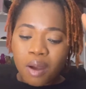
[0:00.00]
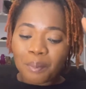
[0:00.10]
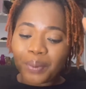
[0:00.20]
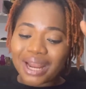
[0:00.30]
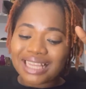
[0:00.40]

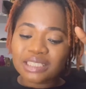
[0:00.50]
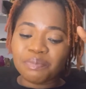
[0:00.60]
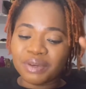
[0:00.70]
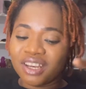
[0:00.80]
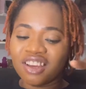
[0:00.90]
Bolaji
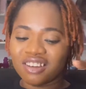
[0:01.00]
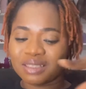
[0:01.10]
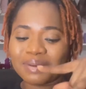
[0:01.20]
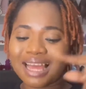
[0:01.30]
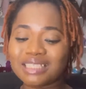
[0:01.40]
Billions.
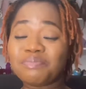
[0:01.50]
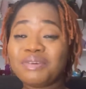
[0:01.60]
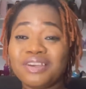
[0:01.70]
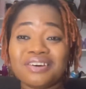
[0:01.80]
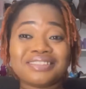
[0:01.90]
Bolaji
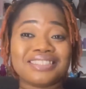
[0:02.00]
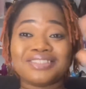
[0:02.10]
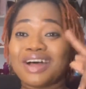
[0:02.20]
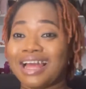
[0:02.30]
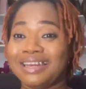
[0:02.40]
Billions is
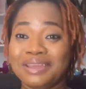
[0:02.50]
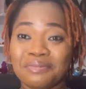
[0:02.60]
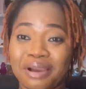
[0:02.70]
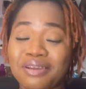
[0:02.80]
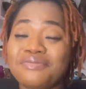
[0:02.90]
not her name.
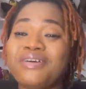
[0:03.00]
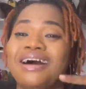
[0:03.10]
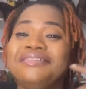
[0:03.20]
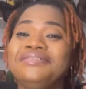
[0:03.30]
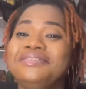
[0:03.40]
I don't even know
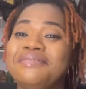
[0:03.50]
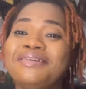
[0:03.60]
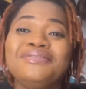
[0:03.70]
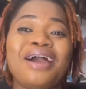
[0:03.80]
her real name.